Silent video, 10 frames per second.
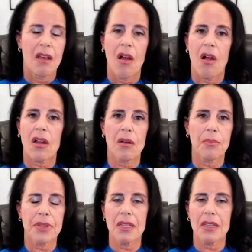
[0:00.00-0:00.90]
are
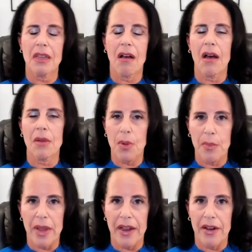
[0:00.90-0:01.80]
completely
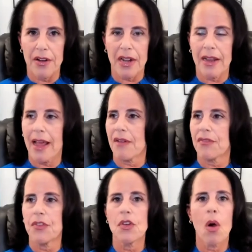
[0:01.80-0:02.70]
unprepared and have
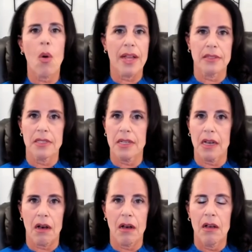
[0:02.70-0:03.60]
no
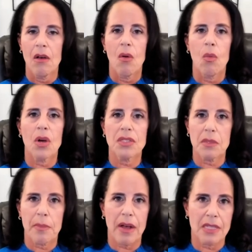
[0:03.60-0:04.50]
idea what's
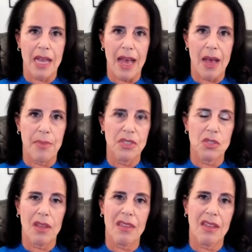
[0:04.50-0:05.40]
about to happen. So
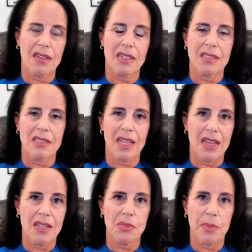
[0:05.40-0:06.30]
I think it's case by